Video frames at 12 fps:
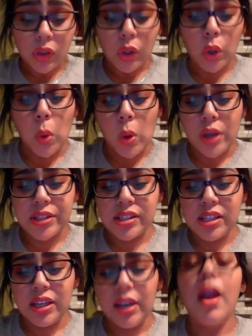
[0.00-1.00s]

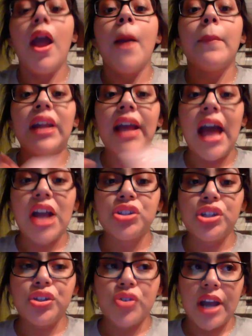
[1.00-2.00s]
quantity. But I actually
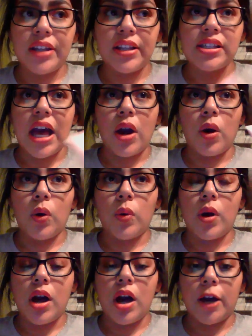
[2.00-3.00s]
tried this
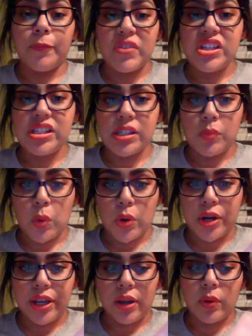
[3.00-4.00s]
out this
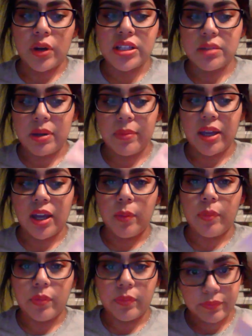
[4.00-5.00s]
morning when I did my makeup,
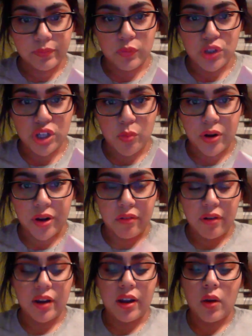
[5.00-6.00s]
which I'm wearing
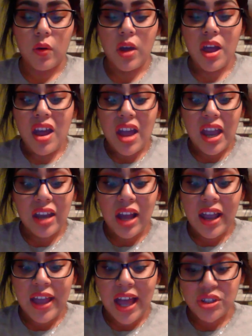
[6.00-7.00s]
right now, and I
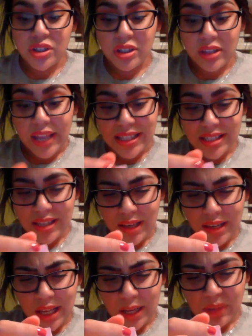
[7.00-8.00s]
actually liked it.
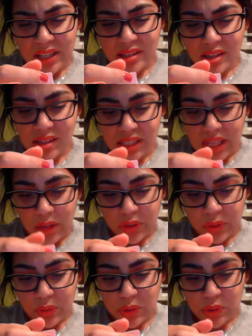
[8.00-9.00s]
It does tell
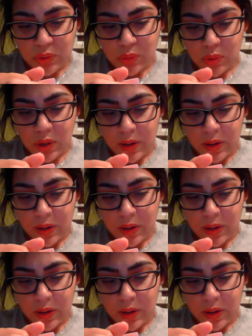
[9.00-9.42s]
you to